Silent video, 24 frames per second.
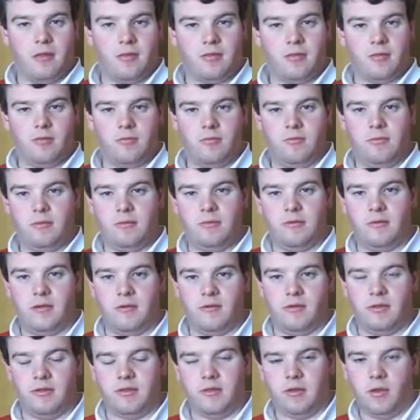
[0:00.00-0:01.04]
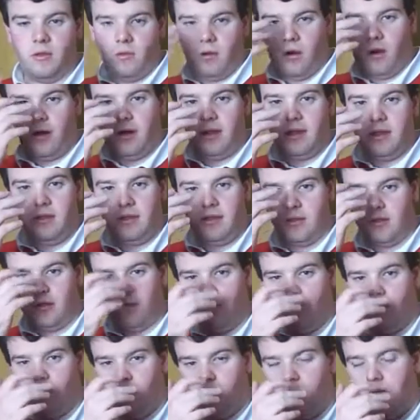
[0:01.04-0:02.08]
So there is no eyes, there's
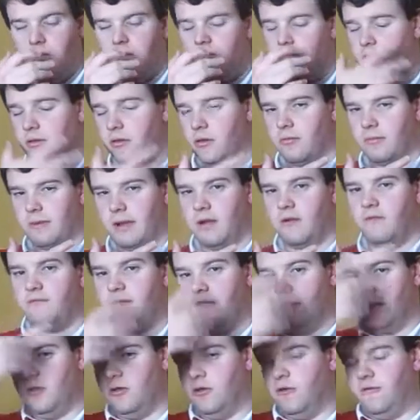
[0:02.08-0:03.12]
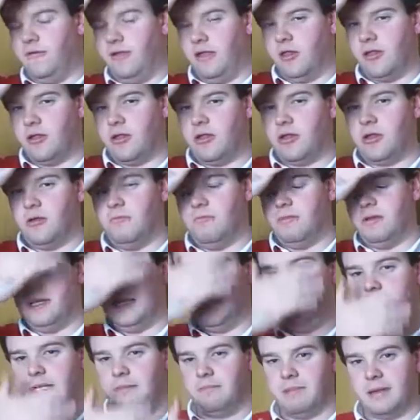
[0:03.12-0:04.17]
no nose, there's no mouth, there's nothing. It's just
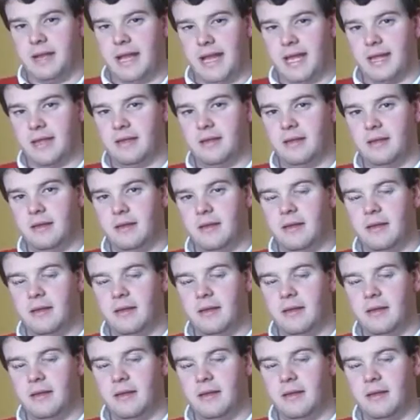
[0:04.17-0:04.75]
completely blank.